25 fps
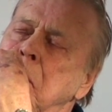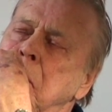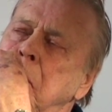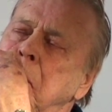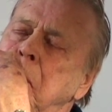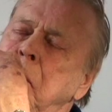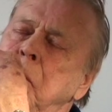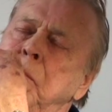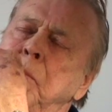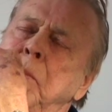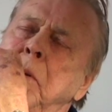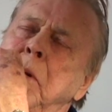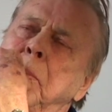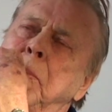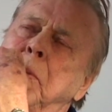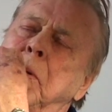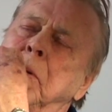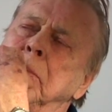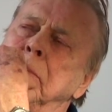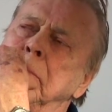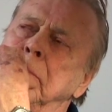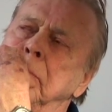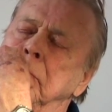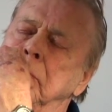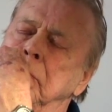these
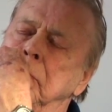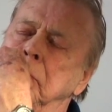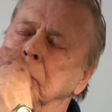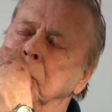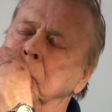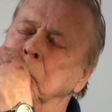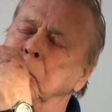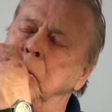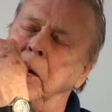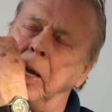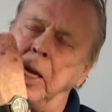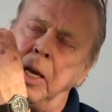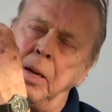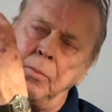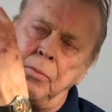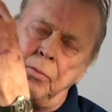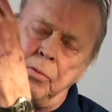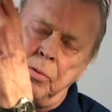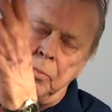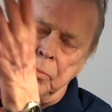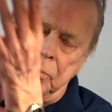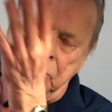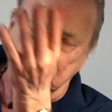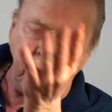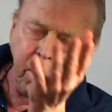people who came
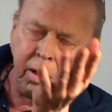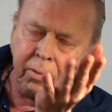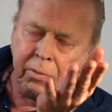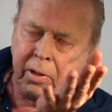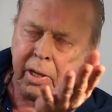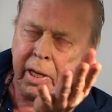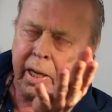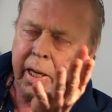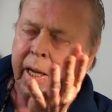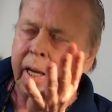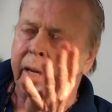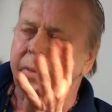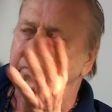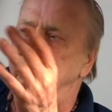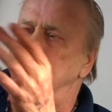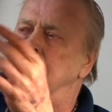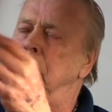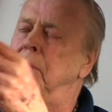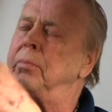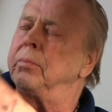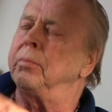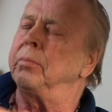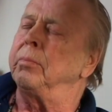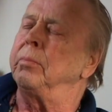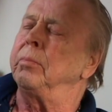from wherever they came
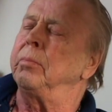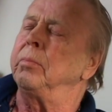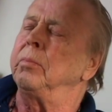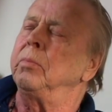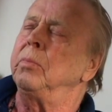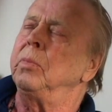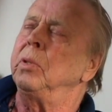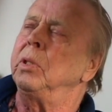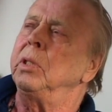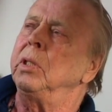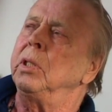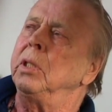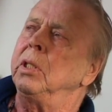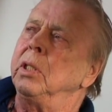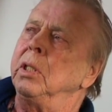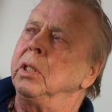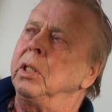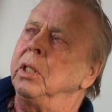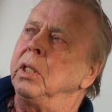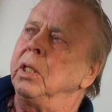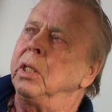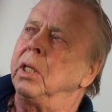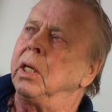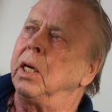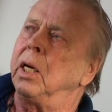
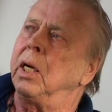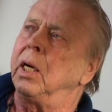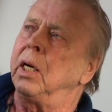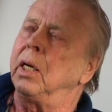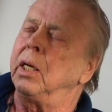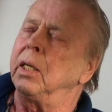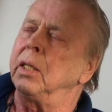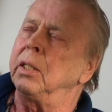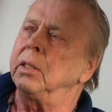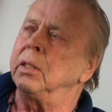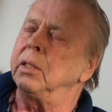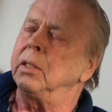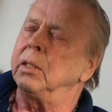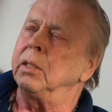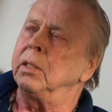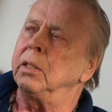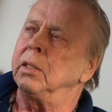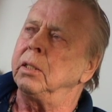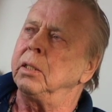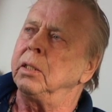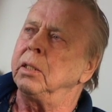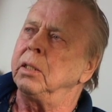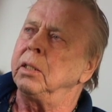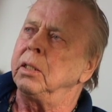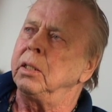from uh,
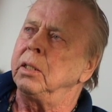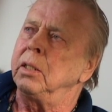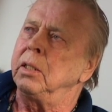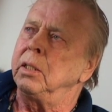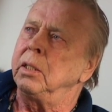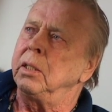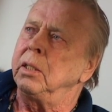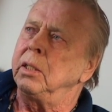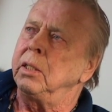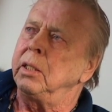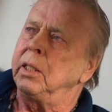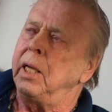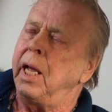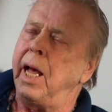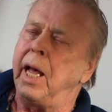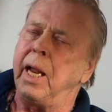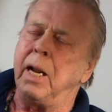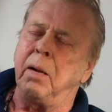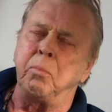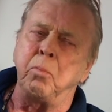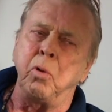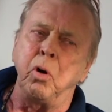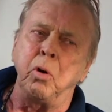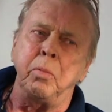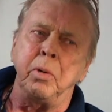had
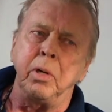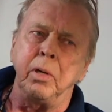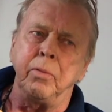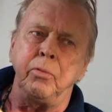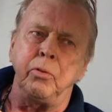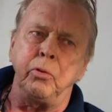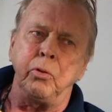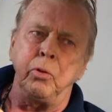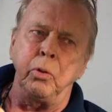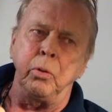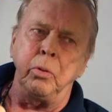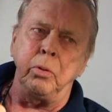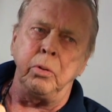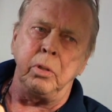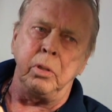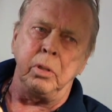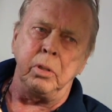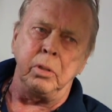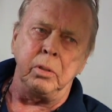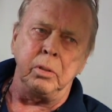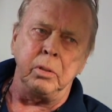a moment of truth.